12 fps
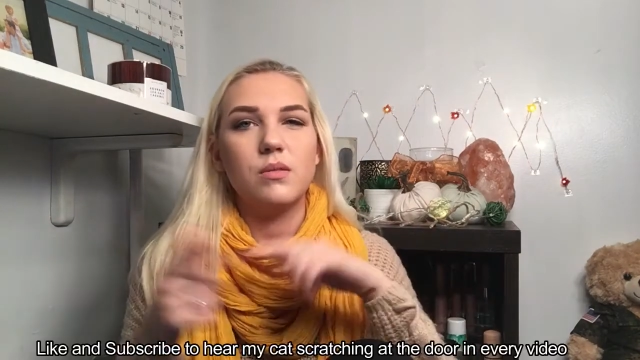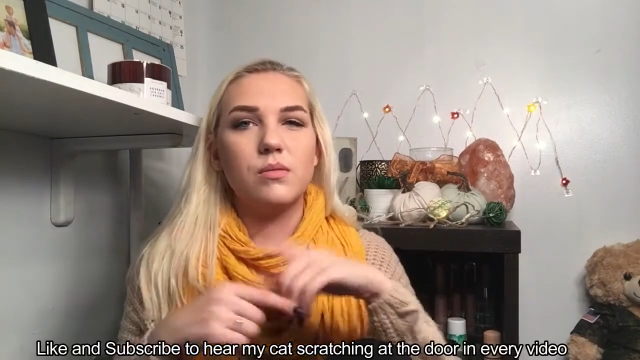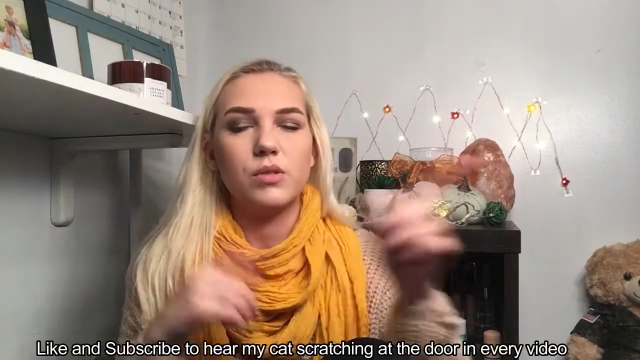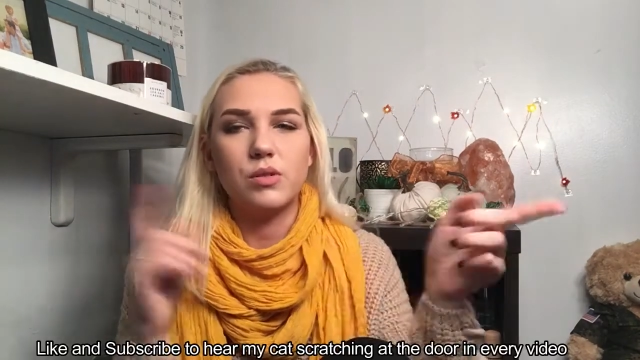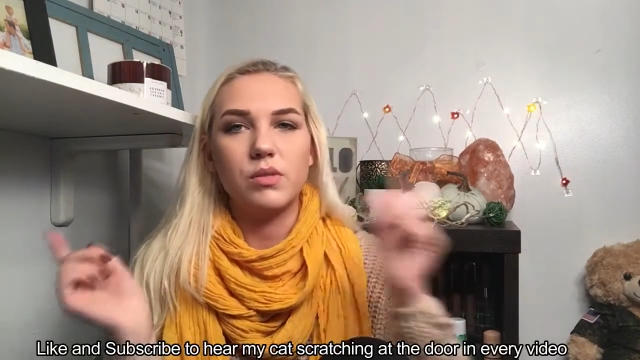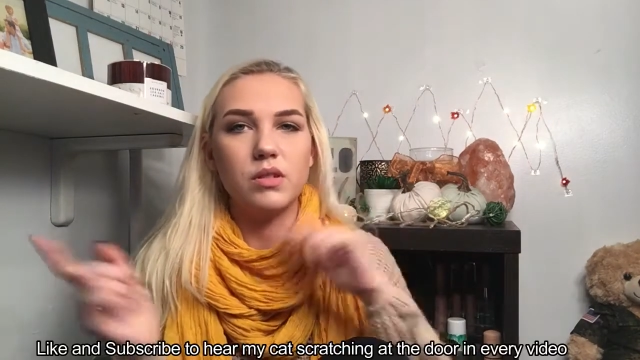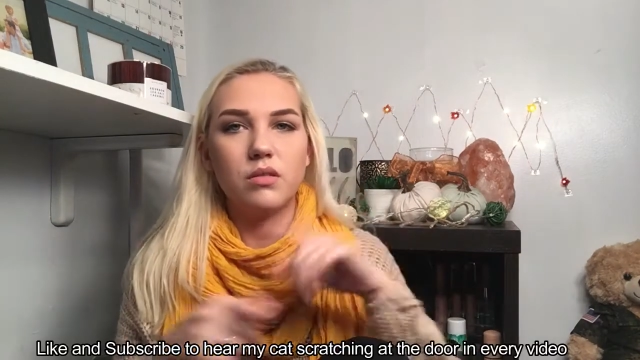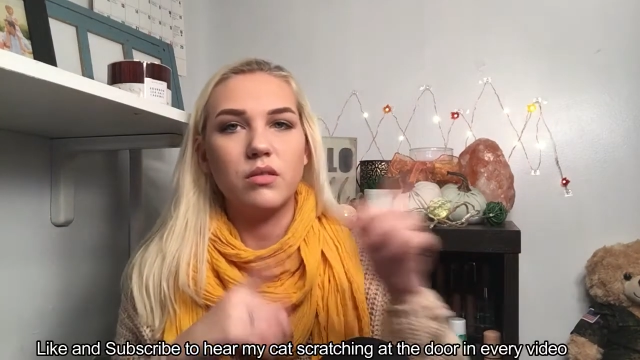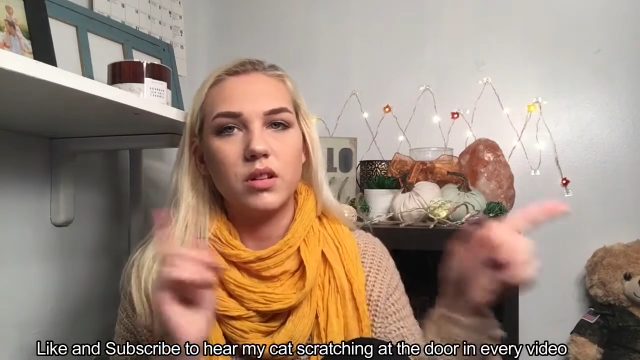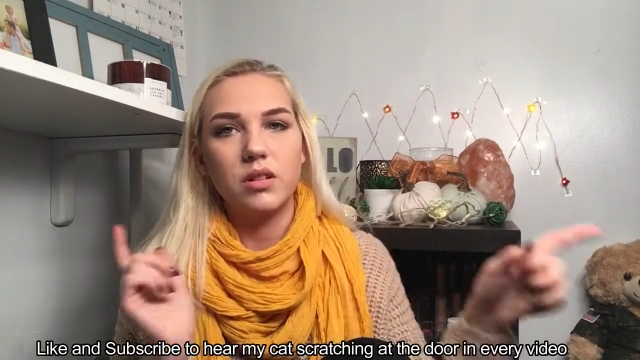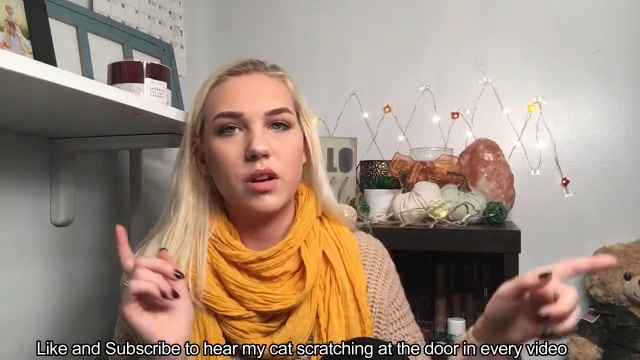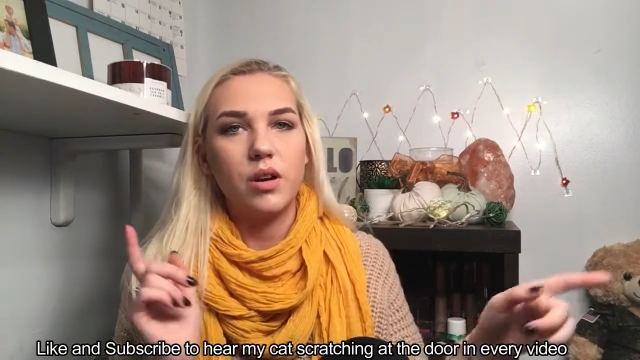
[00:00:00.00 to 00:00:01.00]
which way you're
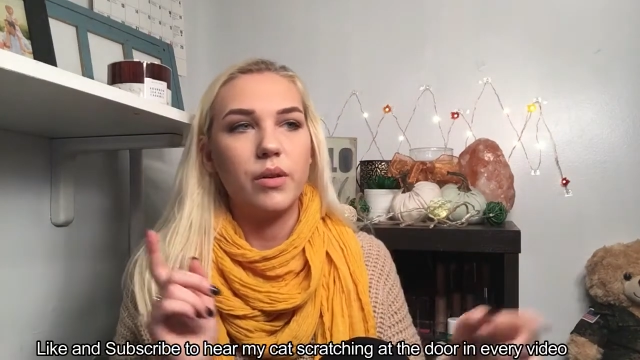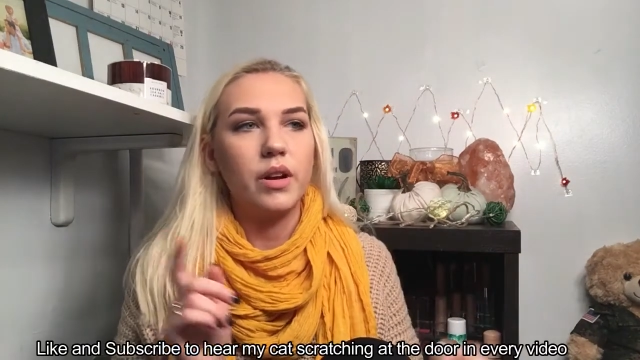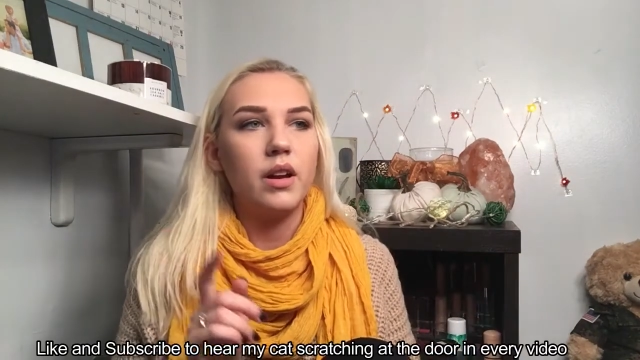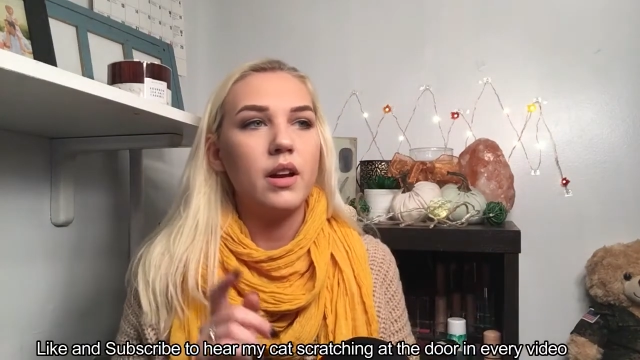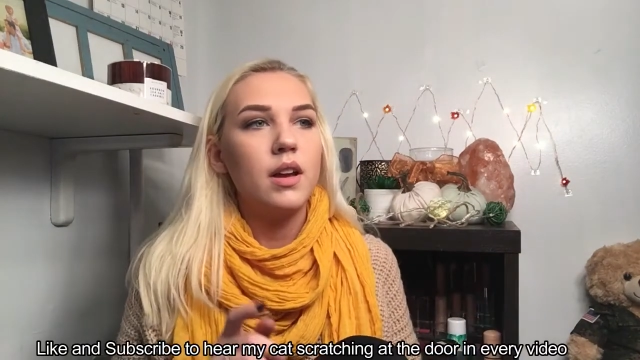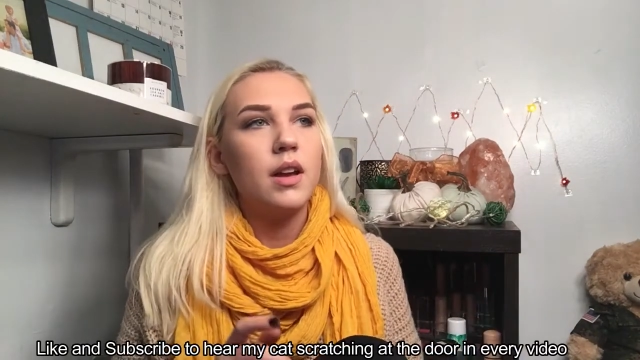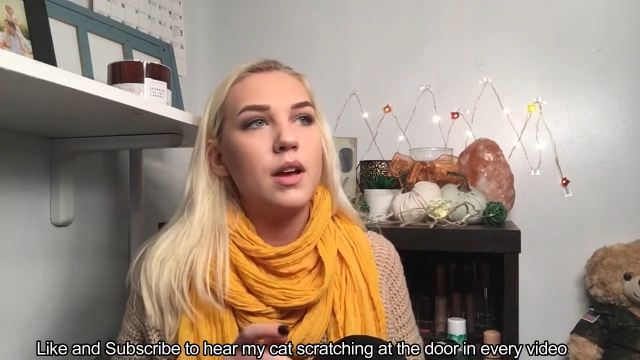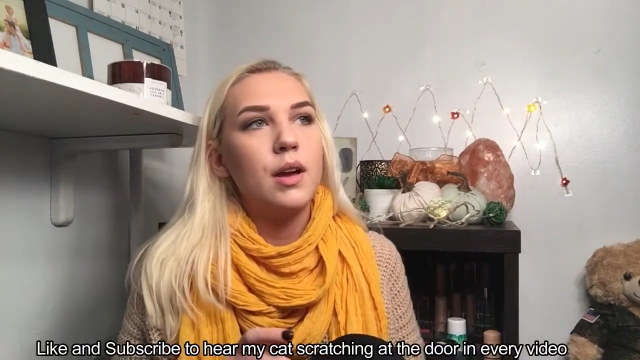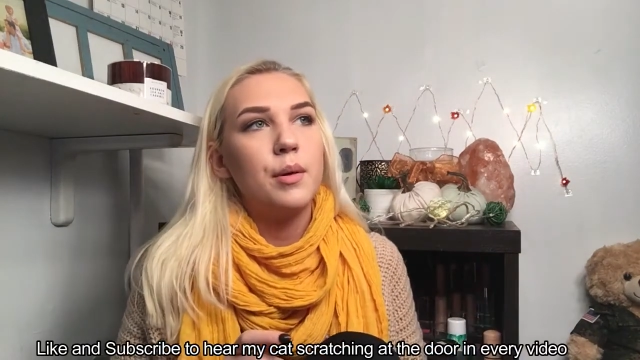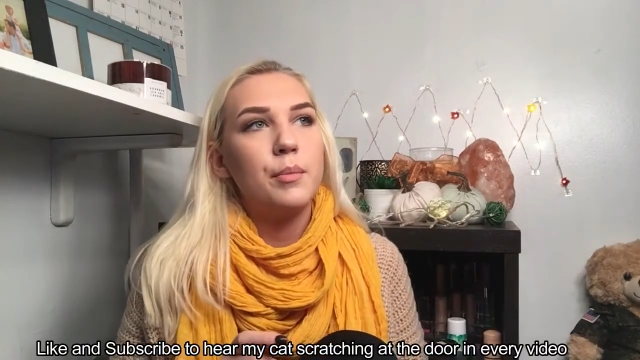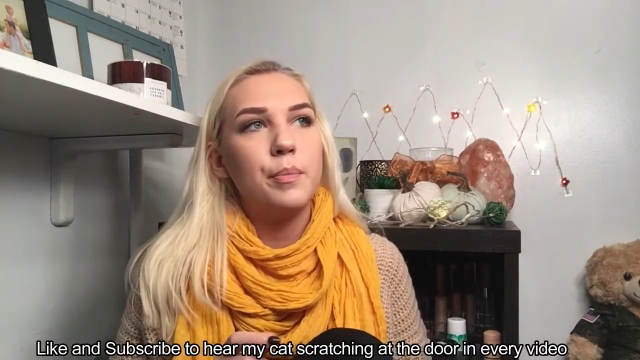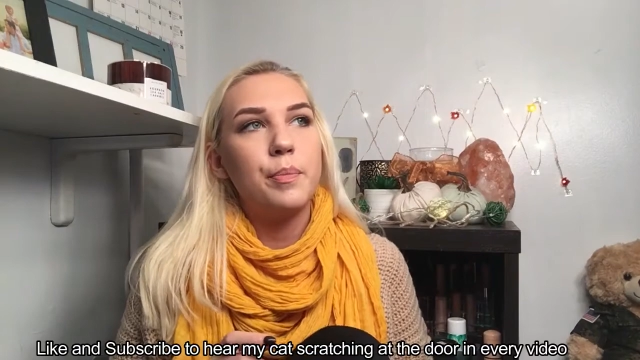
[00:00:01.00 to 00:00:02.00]
going down the hallway.
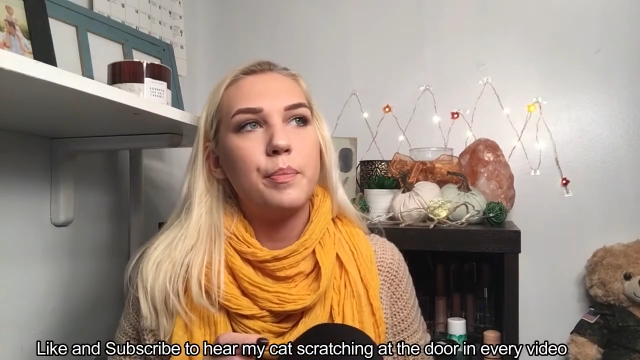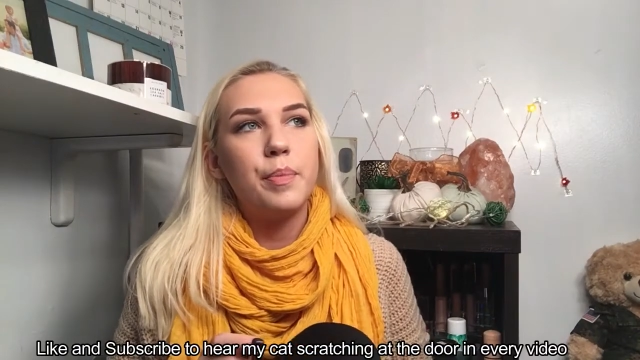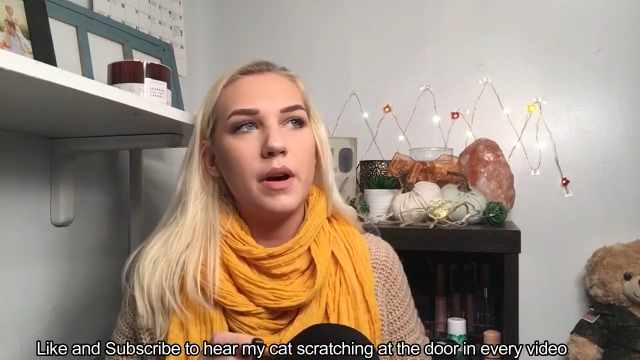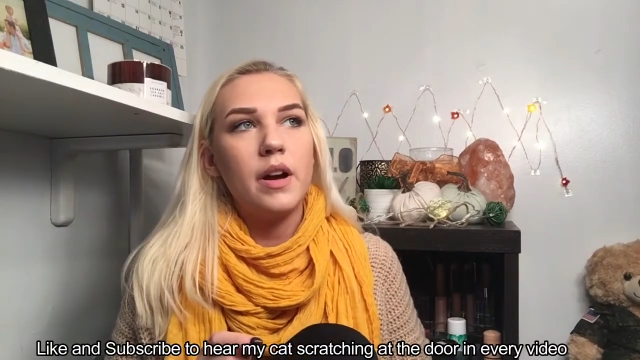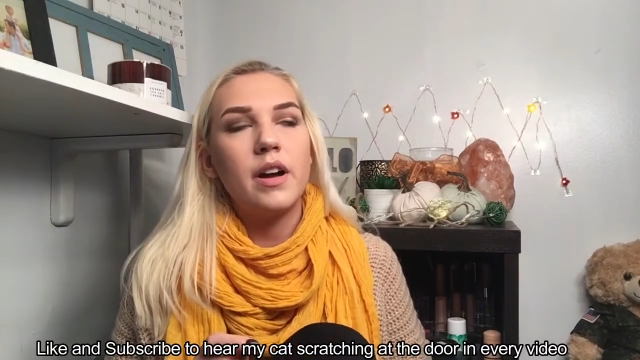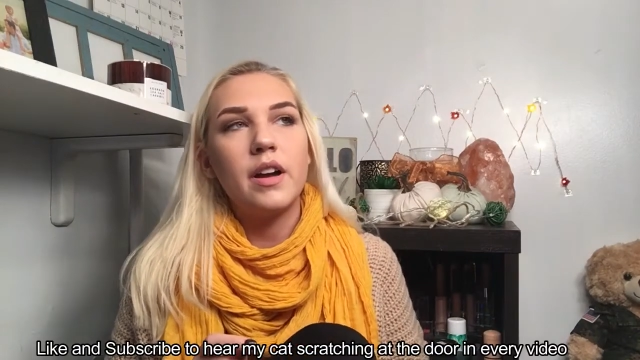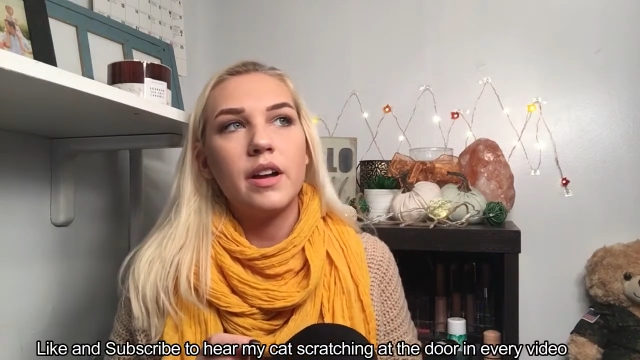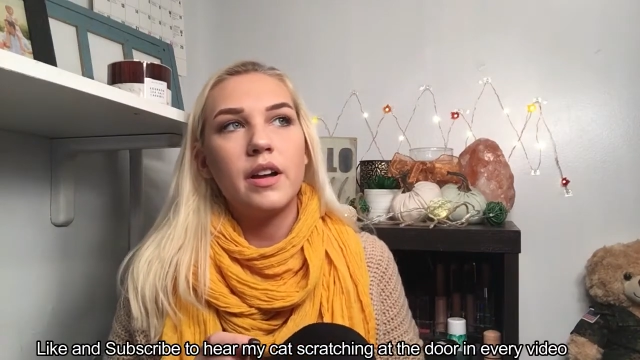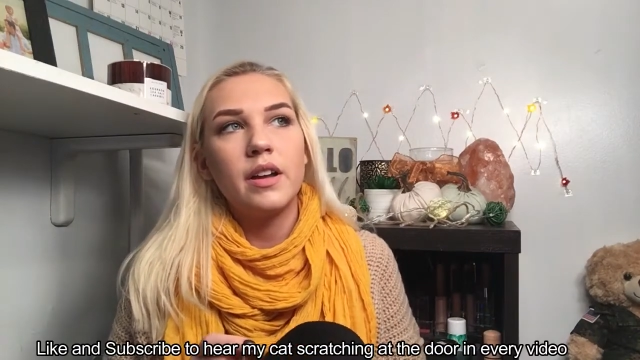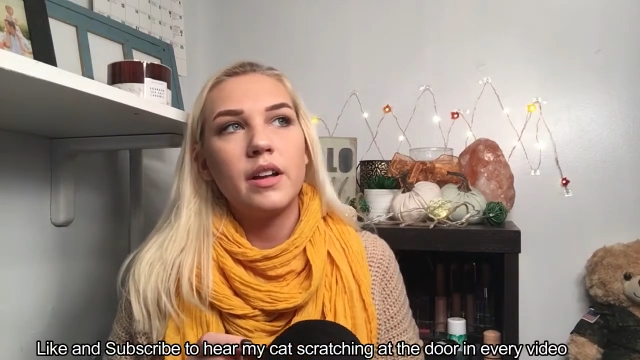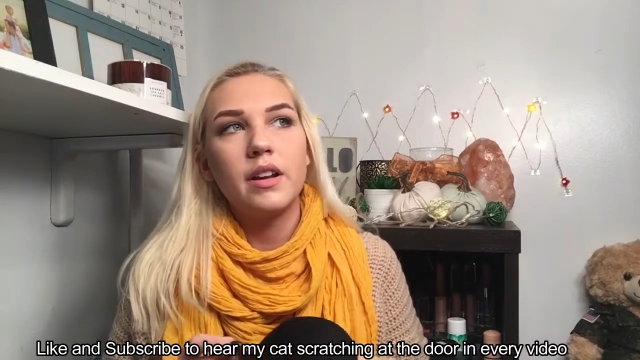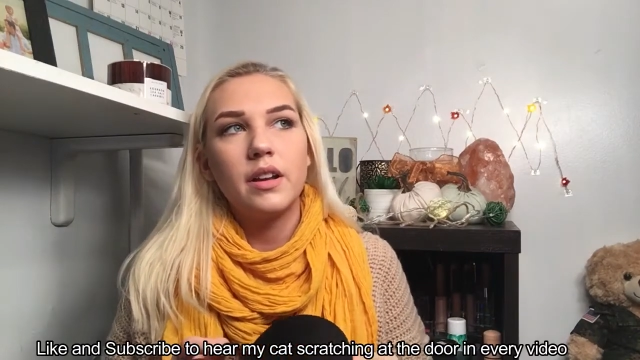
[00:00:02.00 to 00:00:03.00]

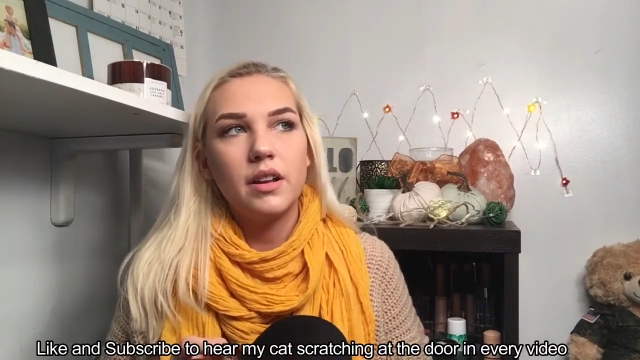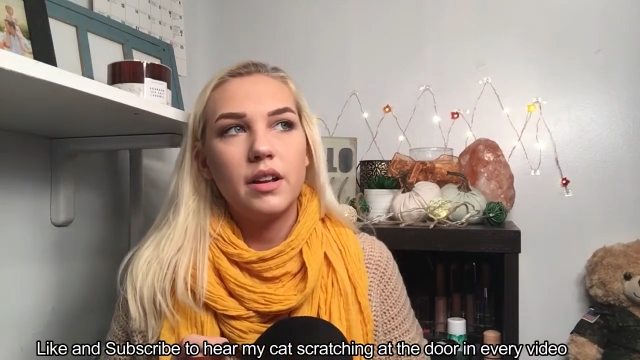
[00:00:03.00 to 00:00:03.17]
But